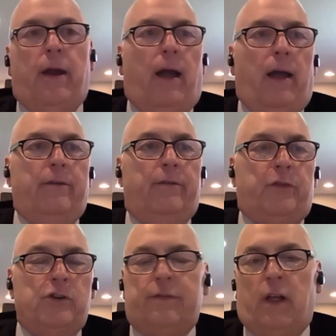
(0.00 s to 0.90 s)
Well, here,
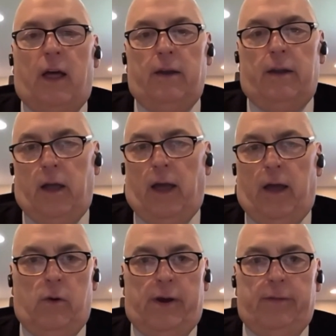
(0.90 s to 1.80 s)
first of all,
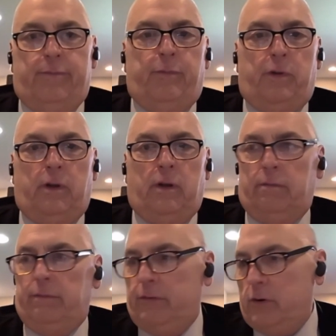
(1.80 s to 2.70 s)
I don't want to
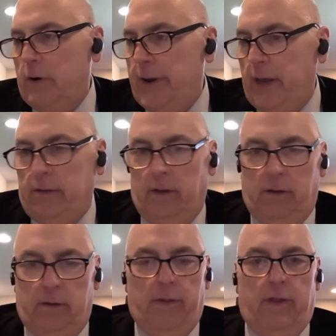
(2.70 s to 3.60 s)
throw any.
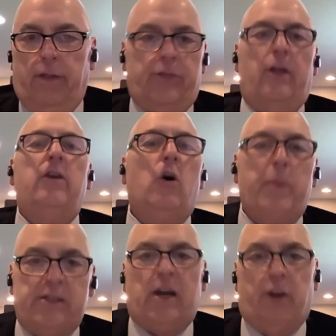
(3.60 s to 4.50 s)

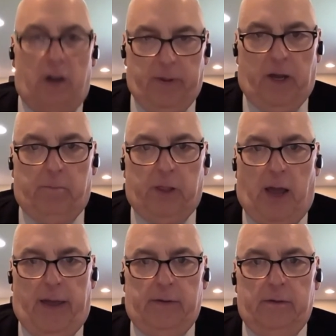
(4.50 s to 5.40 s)
Nobody's ever going to be
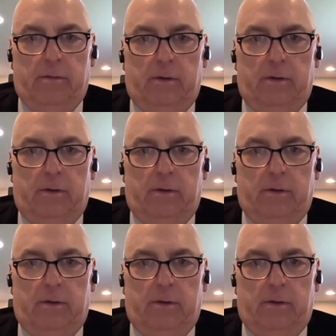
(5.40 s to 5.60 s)
compliant.